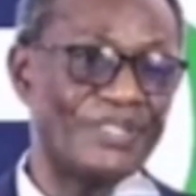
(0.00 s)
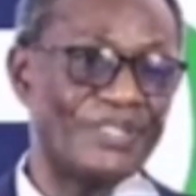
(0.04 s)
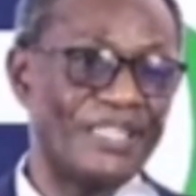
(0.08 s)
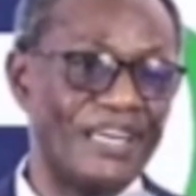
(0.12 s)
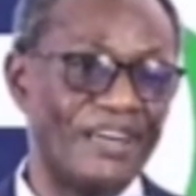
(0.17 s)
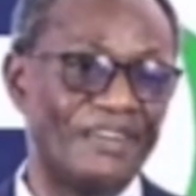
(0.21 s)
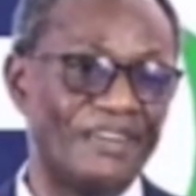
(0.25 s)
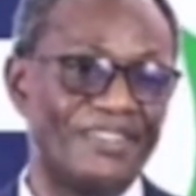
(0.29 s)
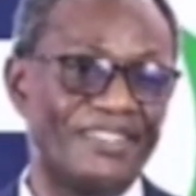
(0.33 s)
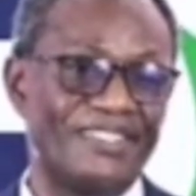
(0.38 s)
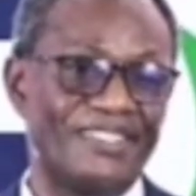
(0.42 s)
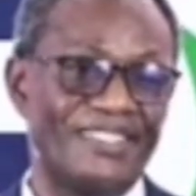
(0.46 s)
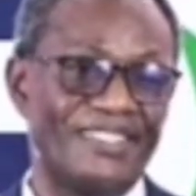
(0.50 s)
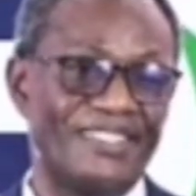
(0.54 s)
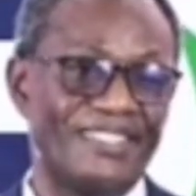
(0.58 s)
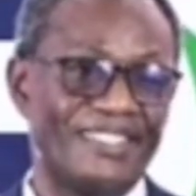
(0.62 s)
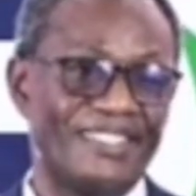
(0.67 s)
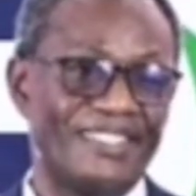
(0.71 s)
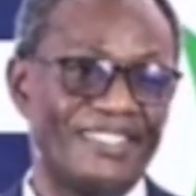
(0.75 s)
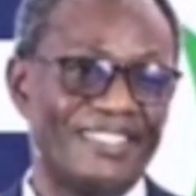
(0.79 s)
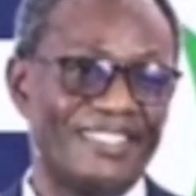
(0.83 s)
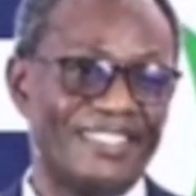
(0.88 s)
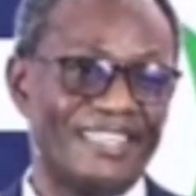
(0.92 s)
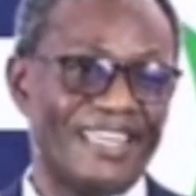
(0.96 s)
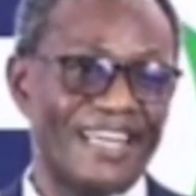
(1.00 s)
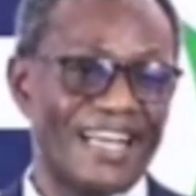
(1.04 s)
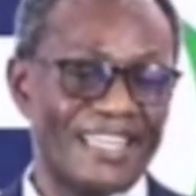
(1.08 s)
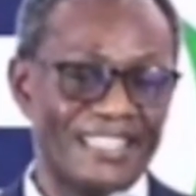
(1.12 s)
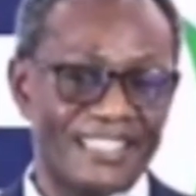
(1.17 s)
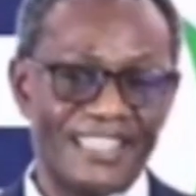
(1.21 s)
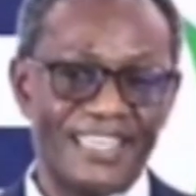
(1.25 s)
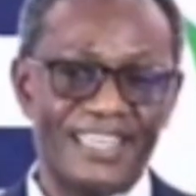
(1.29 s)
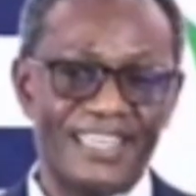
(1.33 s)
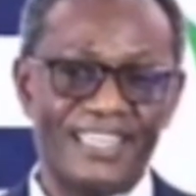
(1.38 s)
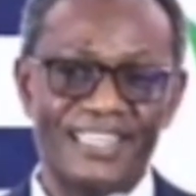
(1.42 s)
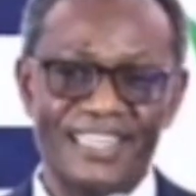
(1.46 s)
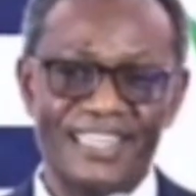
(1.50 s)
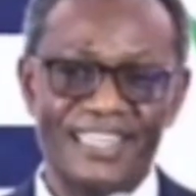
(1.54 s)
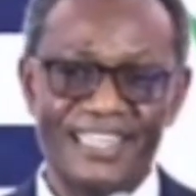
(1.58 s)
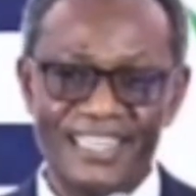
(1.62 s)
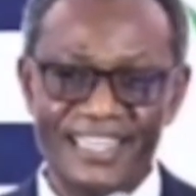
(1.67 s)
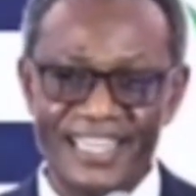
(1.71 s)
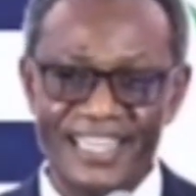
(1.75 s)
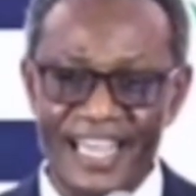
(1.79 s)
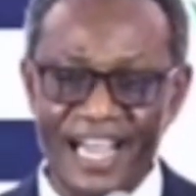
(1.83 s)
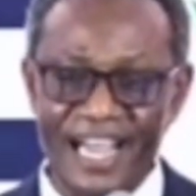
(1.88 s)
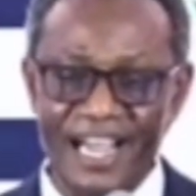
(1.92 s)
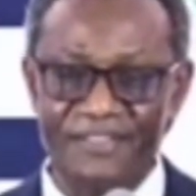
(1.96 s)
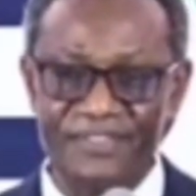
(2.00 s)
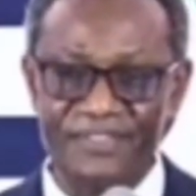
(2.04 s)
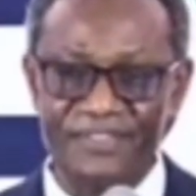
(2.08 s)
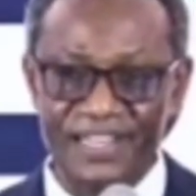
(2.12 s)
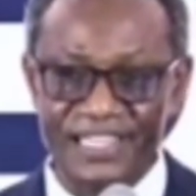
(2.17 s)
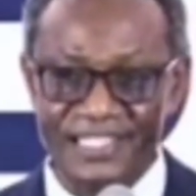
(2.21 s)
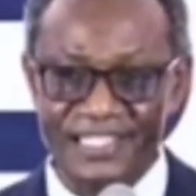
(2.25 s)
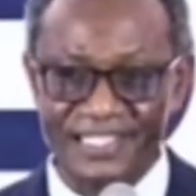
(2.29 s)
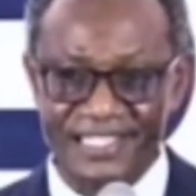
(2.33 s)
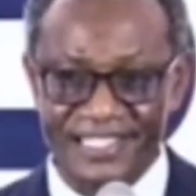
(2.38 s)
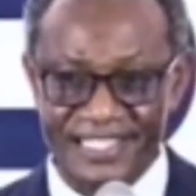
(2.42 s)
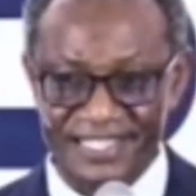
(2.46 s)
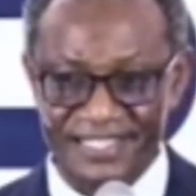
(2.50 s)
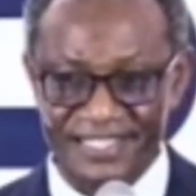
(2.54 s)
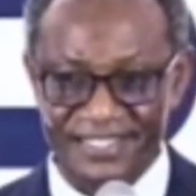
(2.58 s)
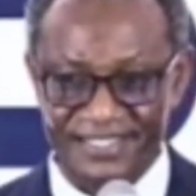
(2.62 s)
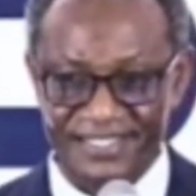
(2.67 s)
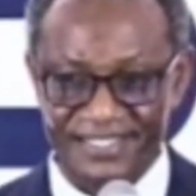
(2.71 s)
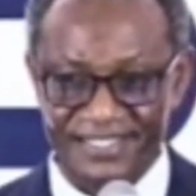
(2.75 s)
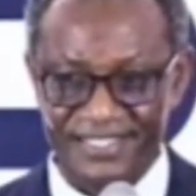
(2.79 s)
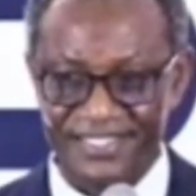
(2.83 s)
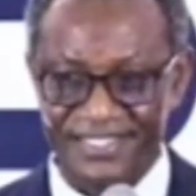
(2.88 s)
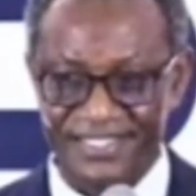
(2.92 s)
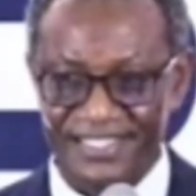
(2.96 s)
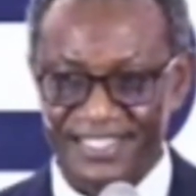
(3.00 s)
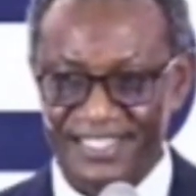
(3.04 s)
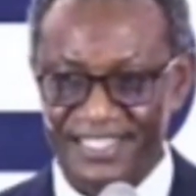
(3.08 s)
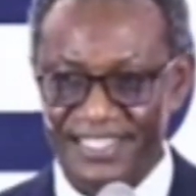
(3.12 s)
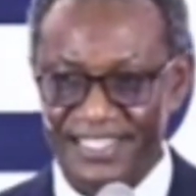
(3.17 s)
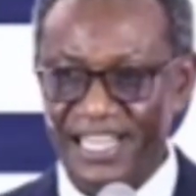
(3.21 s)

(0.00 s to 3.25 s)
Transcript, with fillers: down. I said, they have the zeal,